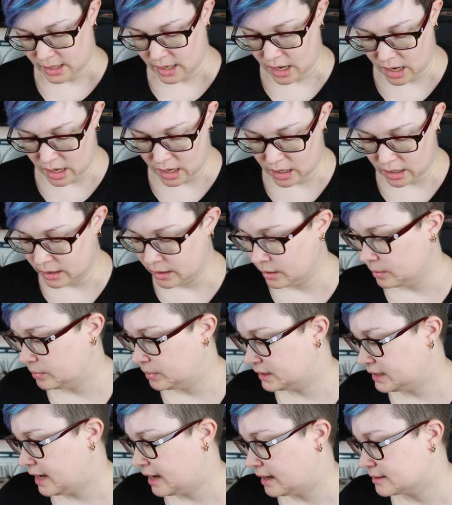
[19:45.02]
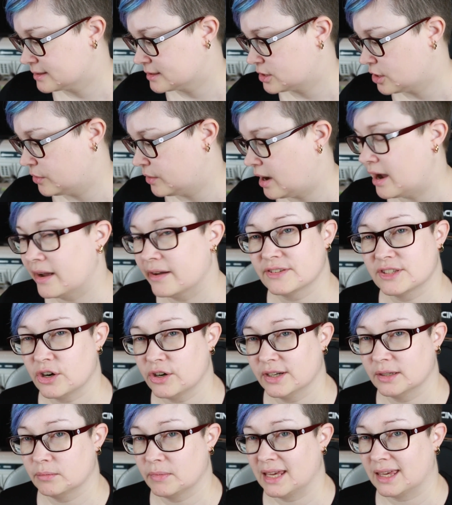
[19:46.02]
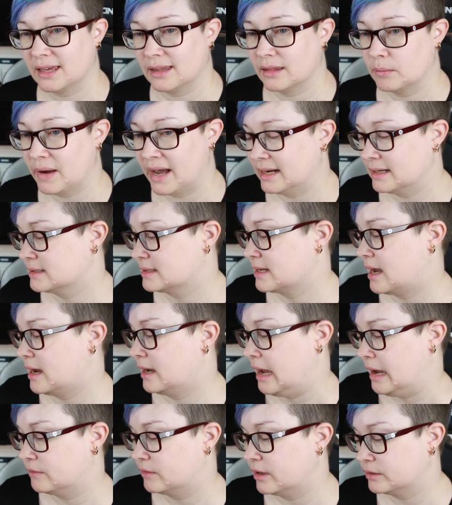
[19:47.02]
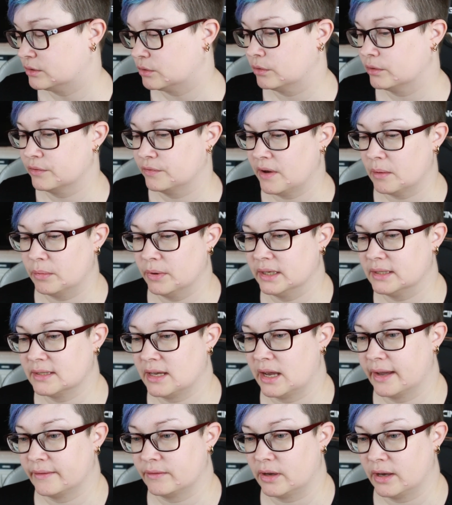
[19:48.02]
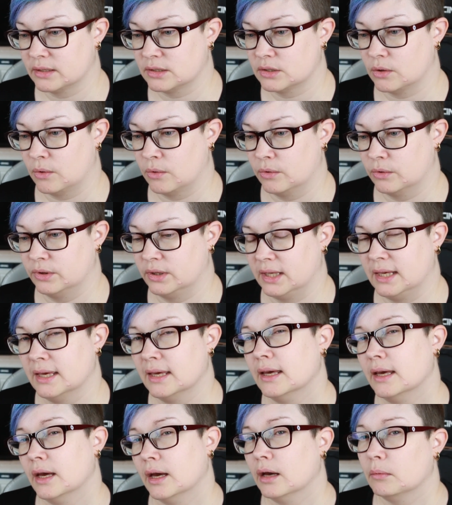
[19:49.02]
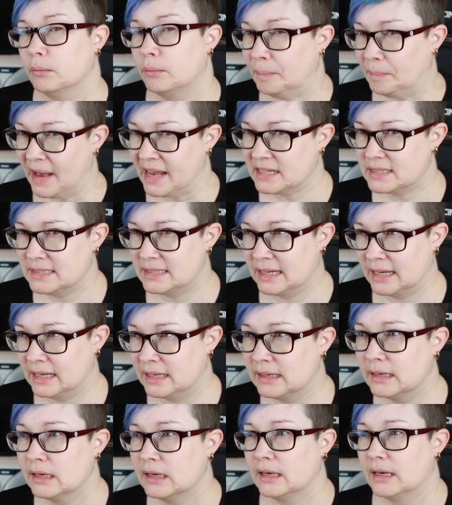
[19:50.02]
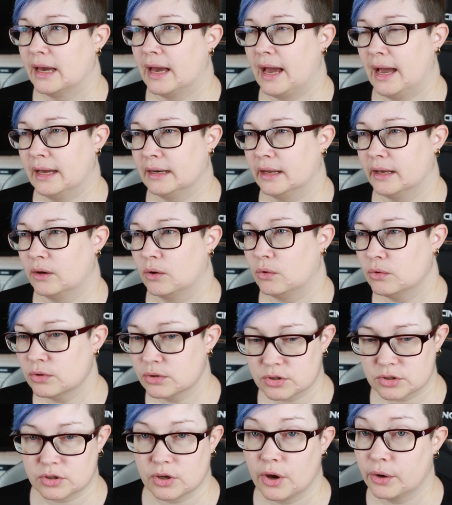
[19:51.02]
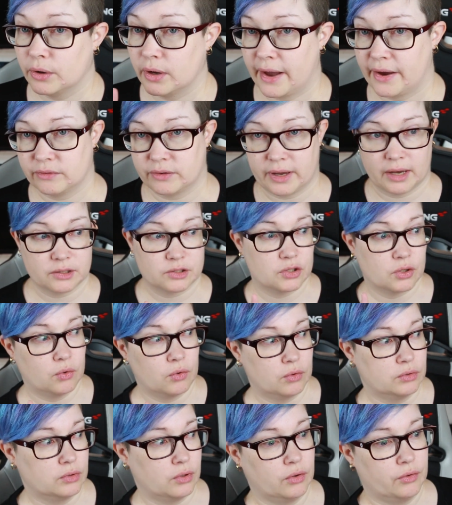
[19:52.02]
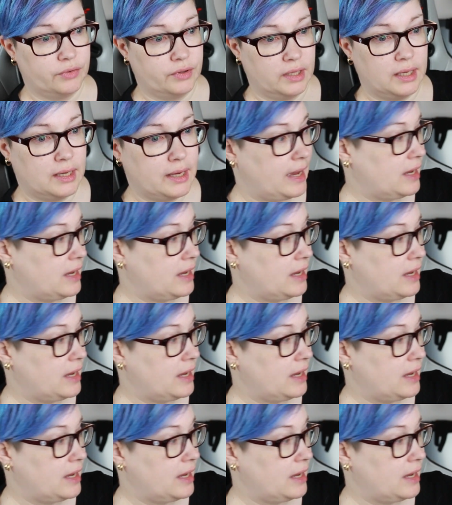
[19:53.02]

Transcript: But yeah, so I have started making the bags. I have cut all the fabrics, I have cut all the batting, and I also have cut all of the